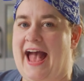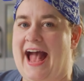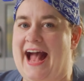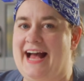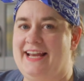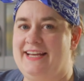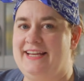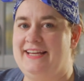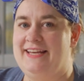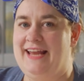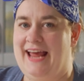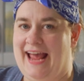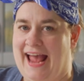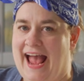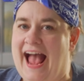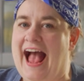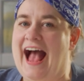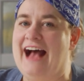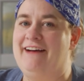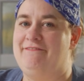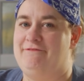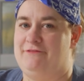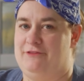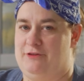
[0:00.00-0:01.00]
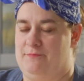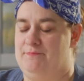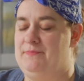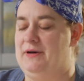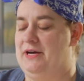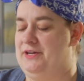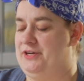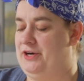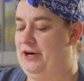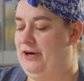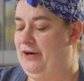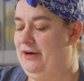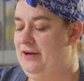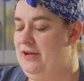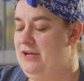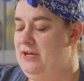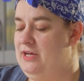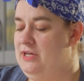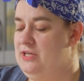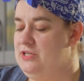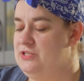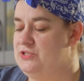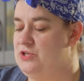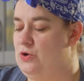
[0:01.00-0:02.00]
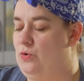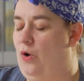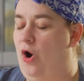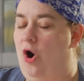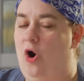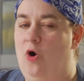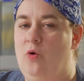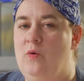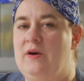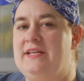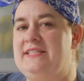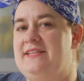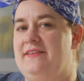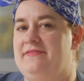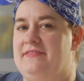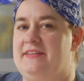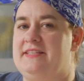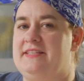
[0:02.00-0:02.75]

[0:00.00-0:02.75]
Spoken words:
added half the butter. So always at